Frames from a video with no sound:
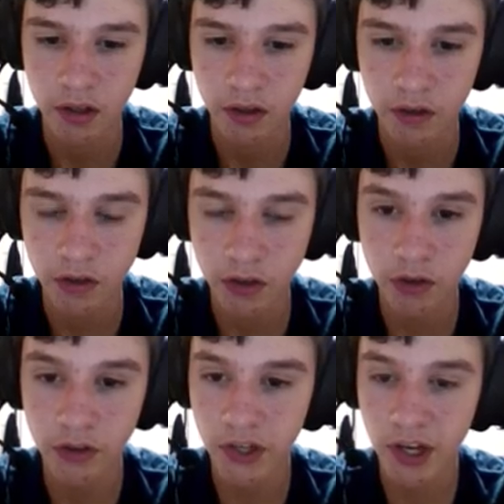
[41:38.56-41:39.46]
So
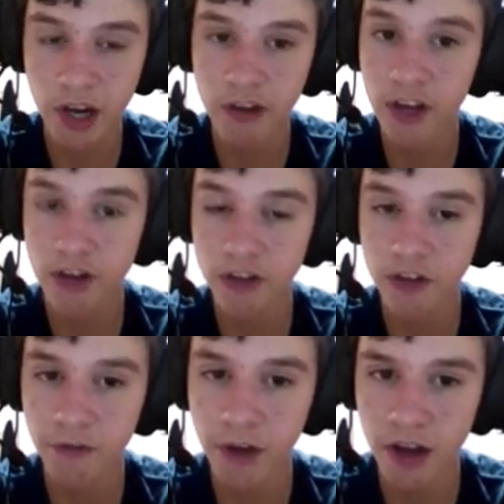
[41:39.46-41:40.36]
good thing I had an extra
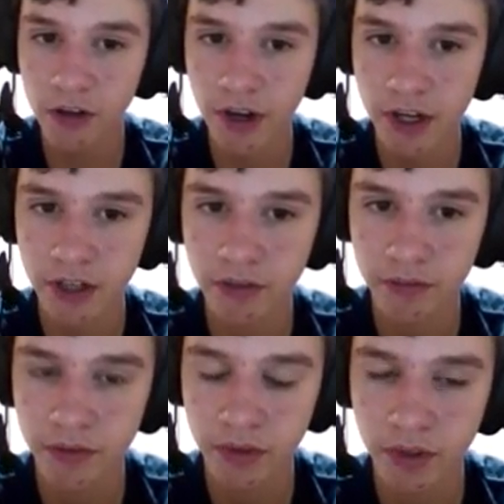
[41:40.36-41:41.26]
file ready.
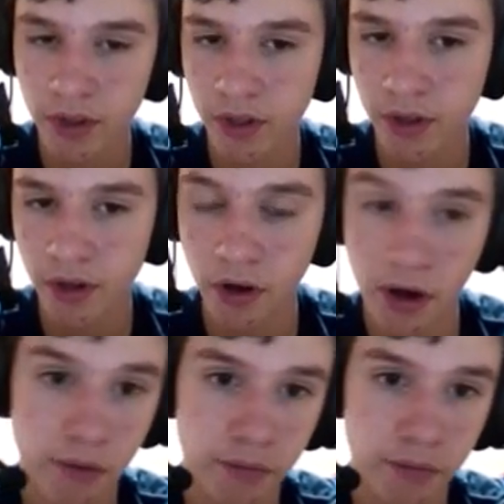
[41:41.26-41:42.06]
All right.